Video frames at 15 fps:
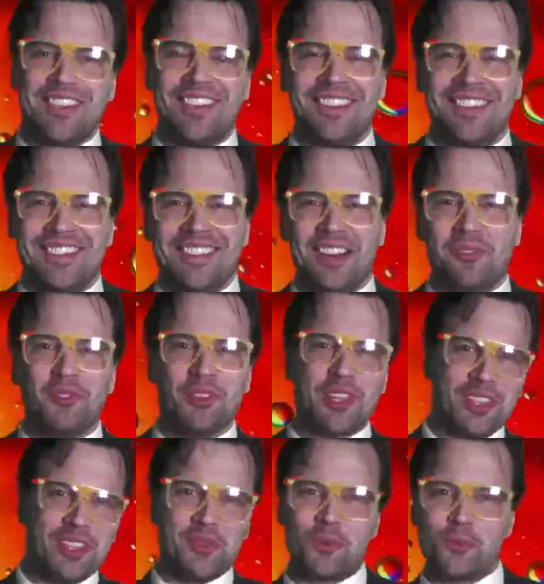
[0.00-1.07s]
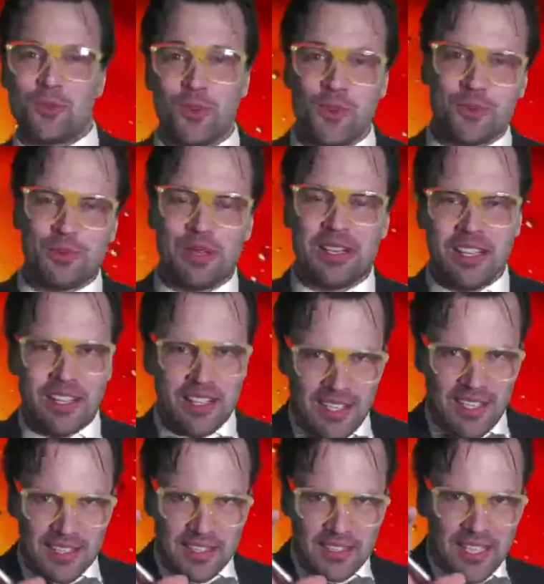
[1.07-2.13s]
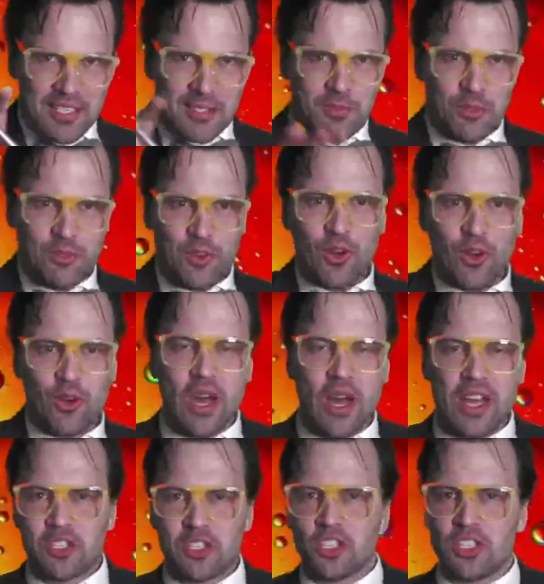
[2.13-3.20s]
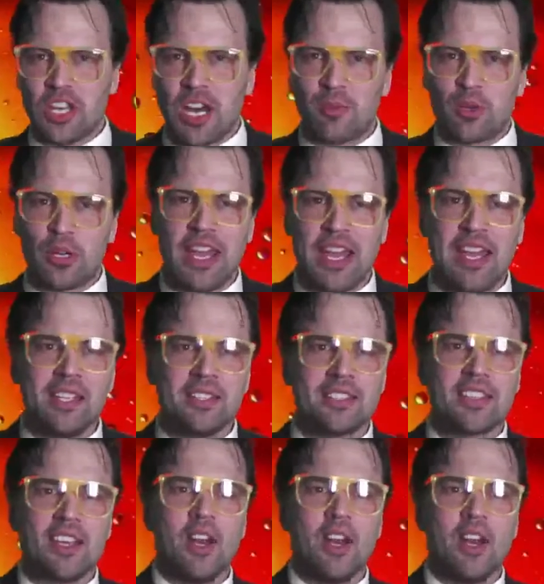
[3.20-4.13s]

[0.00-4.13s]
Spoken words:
I'm feeling the room. Let's move on. Question number 8.